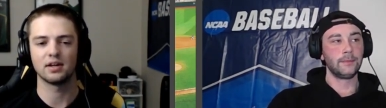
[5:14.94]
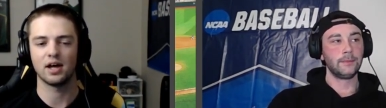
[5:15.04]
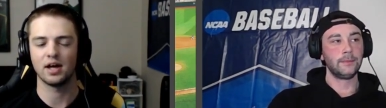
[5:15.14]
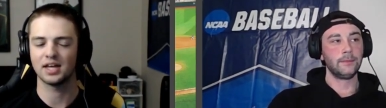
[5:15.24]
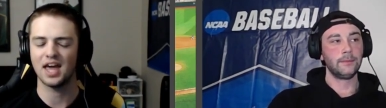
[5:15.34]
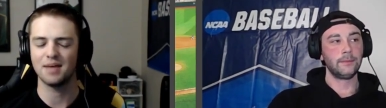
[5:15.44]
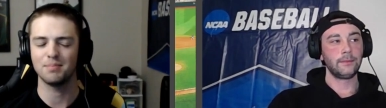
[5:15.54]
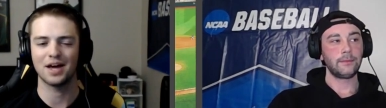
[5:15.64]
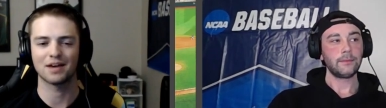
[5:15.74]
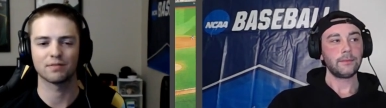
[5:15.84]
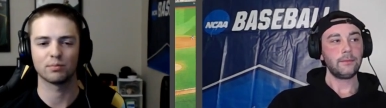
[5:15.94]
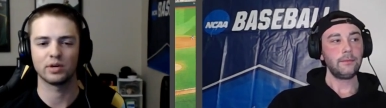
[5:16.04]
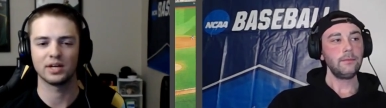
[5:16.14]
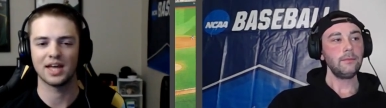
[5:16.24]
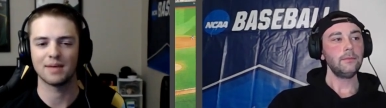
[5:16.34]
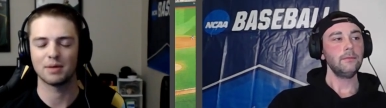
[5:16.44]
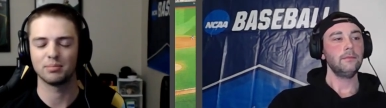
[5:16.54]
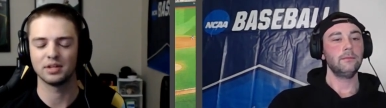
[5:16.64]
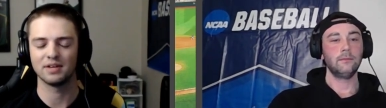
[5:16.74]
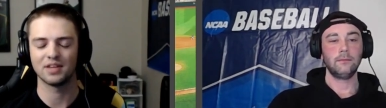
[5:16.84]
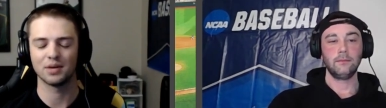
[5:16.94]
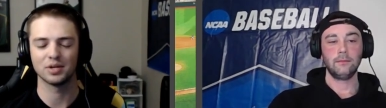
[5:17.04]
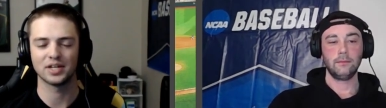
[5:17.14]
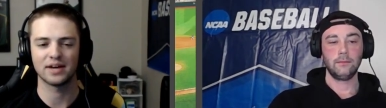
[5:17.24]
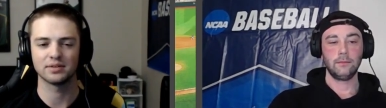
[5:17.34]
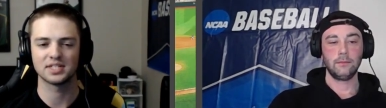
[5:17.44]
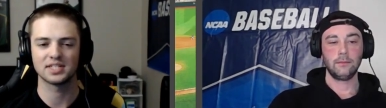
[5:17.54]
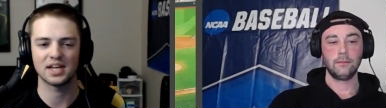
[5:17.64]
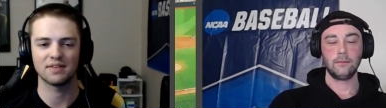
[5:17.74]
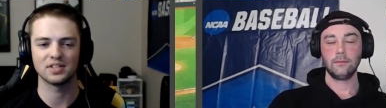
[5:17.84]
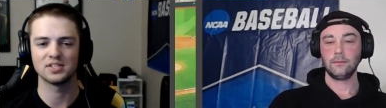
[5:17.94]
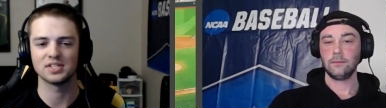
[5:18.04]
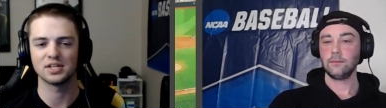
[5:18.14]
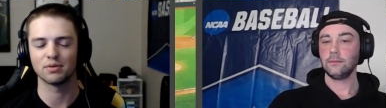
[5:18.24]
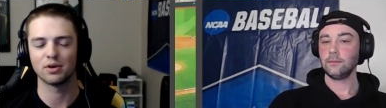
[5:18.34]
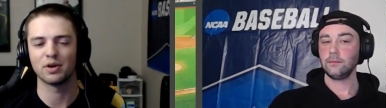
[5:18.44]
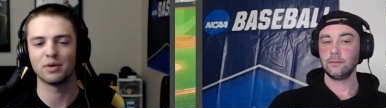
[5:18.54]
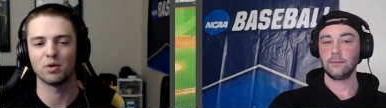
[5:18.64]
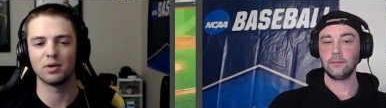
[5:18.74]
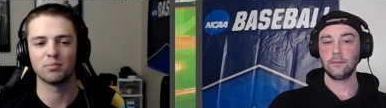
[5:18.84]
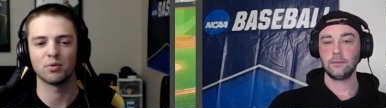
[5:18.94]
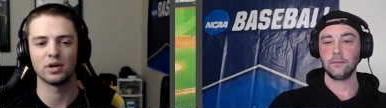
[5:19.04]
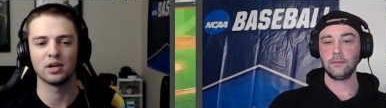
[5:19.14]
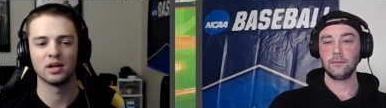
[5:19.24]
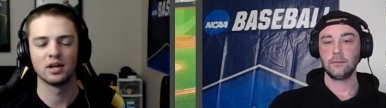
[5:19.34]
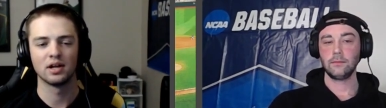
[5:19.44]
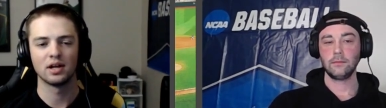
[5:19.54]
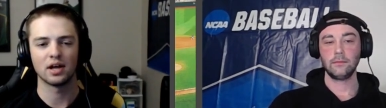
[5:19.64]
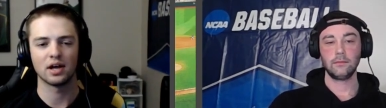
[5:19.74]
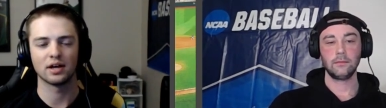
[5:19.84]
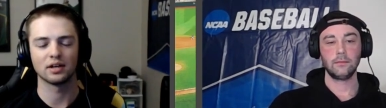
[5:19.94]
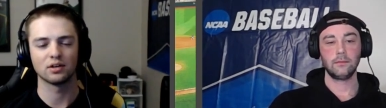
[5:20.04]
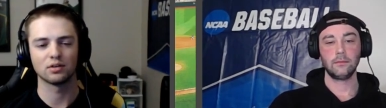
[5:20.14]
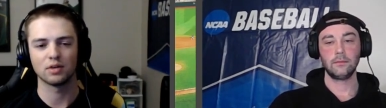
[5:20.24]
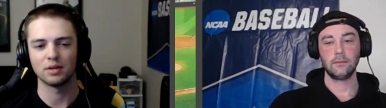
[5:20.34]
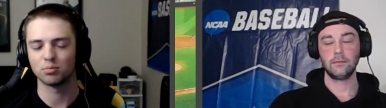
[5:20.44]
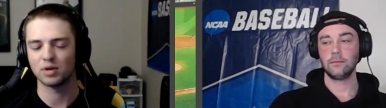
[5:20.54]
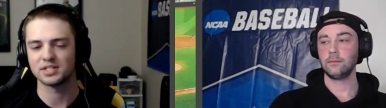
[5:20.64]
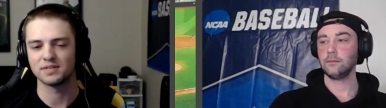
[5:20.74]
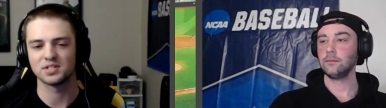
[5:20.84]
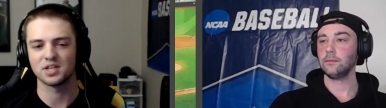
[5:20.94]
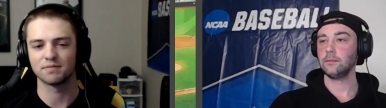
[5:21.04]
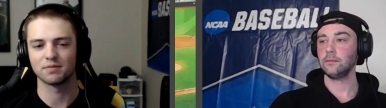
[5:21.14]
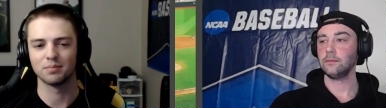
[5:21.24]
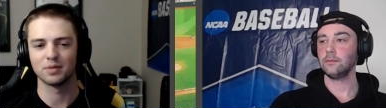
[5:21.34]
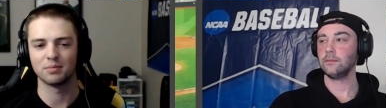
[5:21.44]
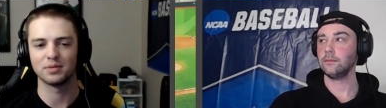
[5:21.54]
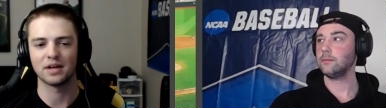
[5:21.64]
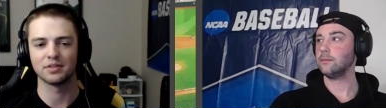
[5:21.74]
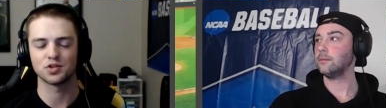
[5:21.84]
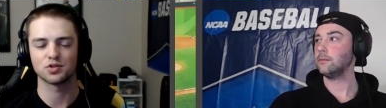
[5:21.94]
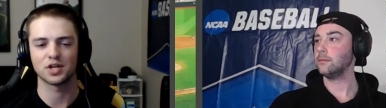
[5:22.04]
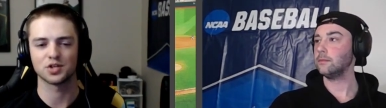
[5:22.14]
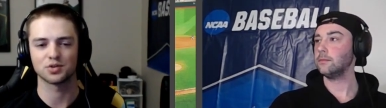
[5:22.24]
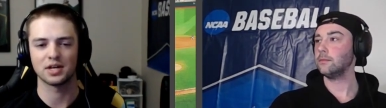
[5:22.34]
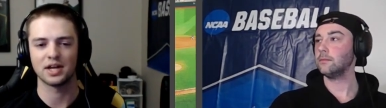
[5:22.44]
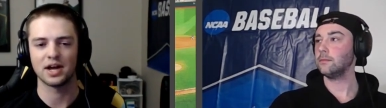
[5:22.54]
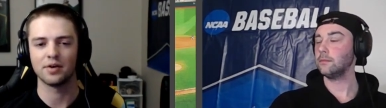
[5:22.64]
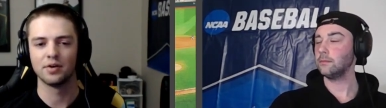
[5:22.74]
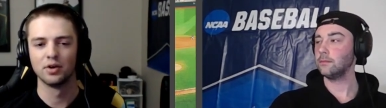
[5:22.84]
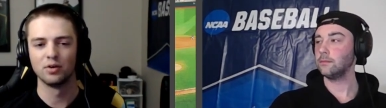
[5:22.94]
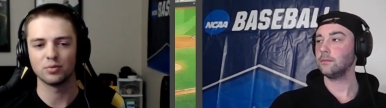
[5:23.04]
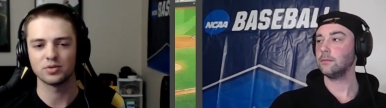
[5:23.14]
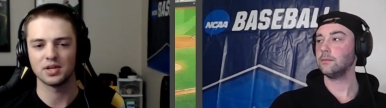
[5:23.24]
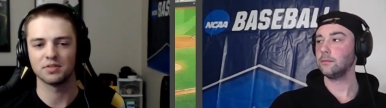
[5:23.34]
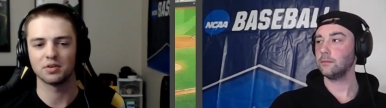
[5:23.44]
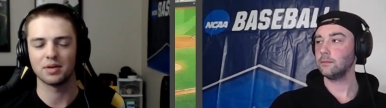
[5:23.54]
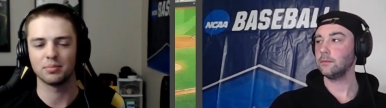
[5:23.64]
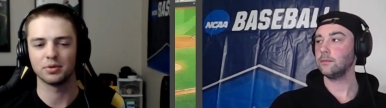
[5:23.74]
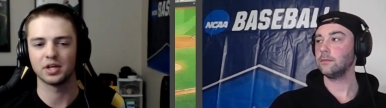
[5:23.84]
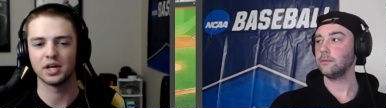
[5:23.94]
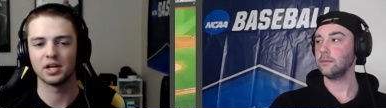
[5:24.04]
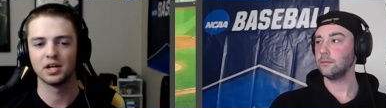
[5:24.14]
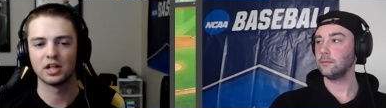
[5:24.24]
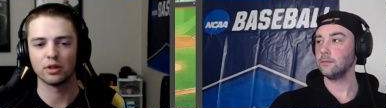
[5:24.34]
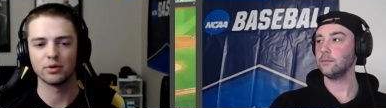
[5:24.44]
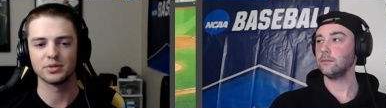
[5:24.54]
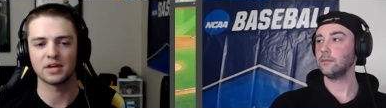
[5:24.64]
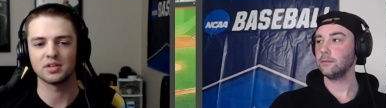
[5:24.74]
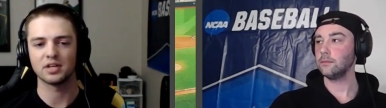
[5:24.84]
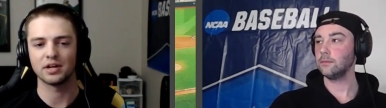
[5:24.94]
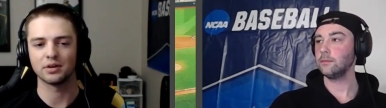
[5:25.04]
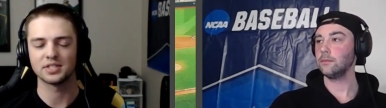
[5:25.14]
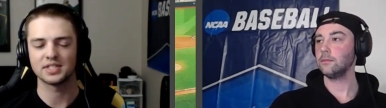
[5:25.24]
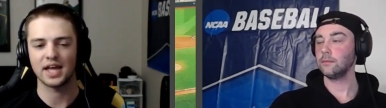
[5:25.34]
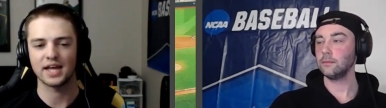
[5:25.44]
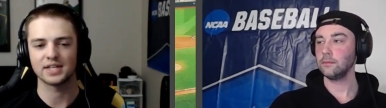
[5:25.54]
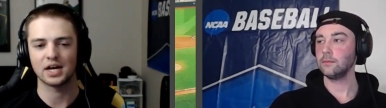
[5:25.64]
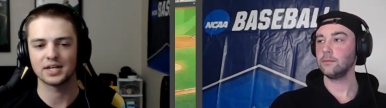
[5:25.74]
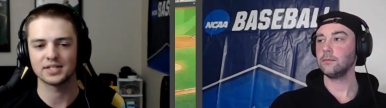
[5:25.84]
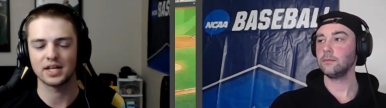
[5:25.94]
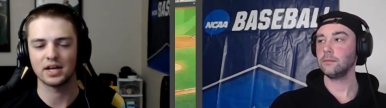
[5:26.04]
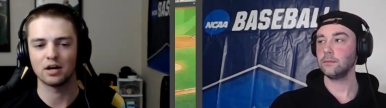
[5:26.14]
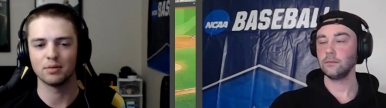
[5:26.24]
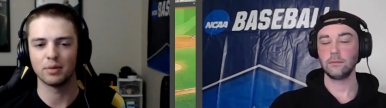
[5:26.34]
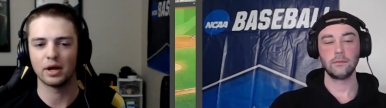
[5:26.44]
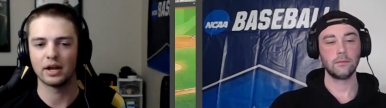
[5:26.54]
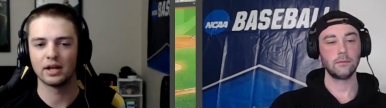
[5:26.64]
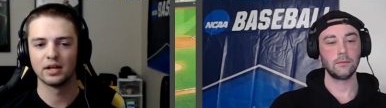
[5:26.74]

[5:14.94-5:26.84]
Speaker 1: Uh, came back from one game. I believe they were down 7-0 at one point. Uh, impressive stuff from them down the stretch right now. We'll see if they're able to close out the year and stay as hot as they are, but